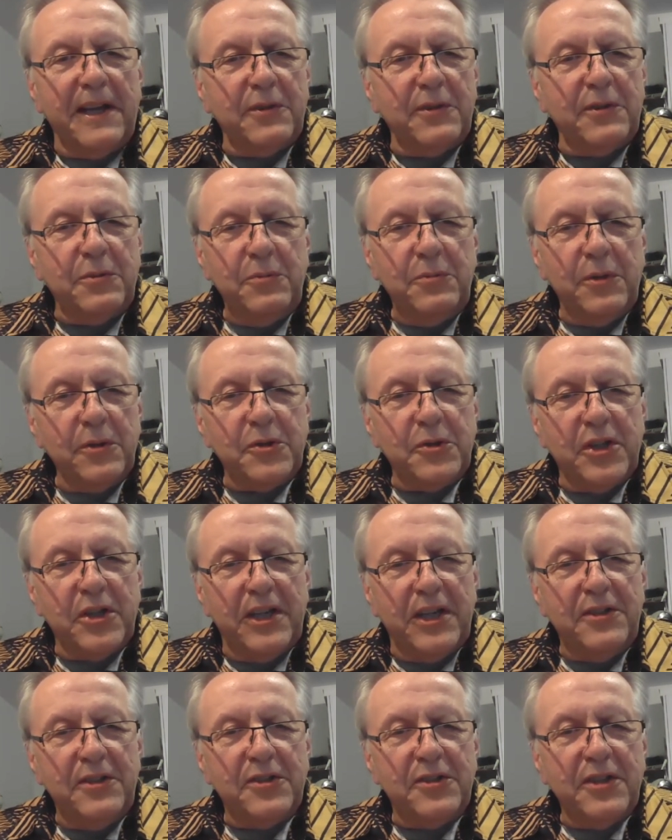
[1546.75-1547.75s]
I do not
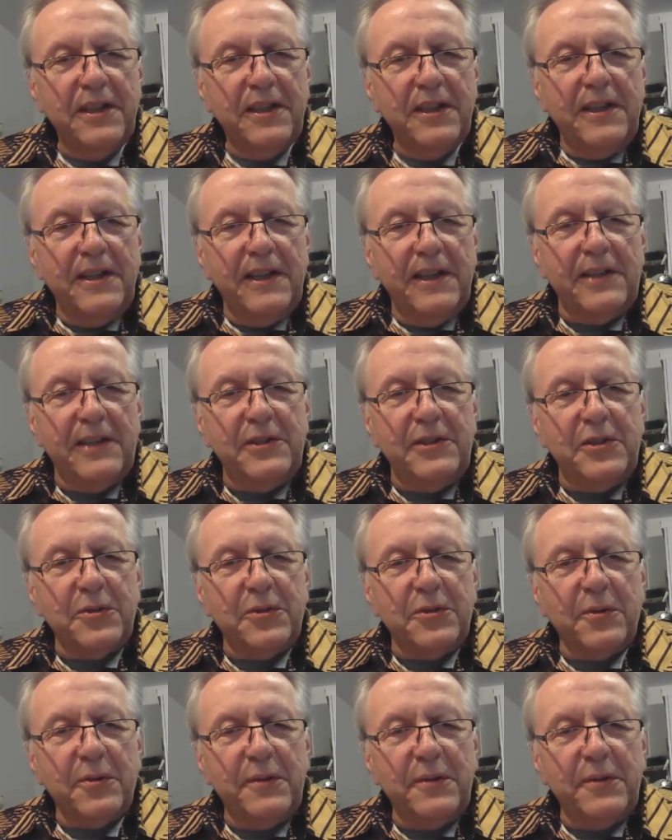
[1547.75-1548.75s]
change any
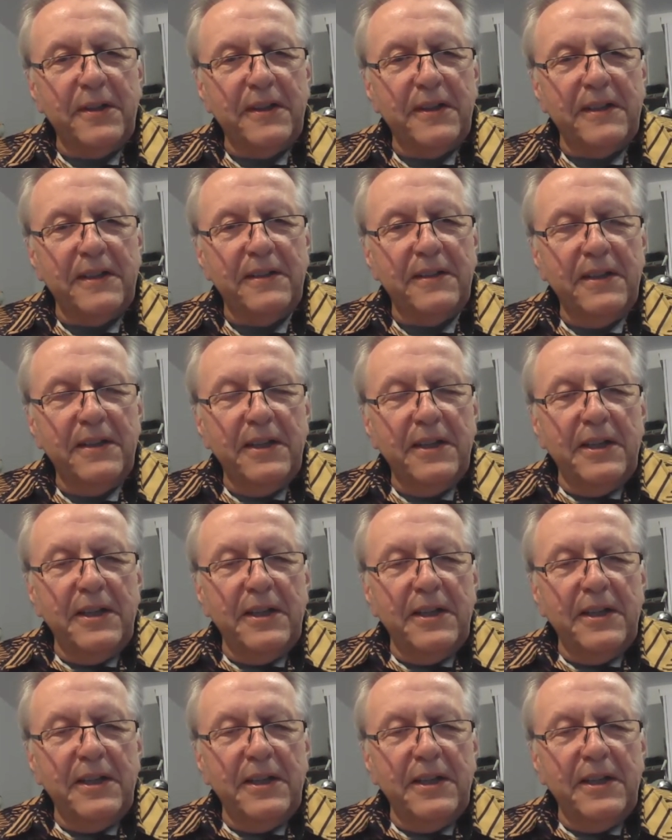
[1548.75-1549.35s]
storyline.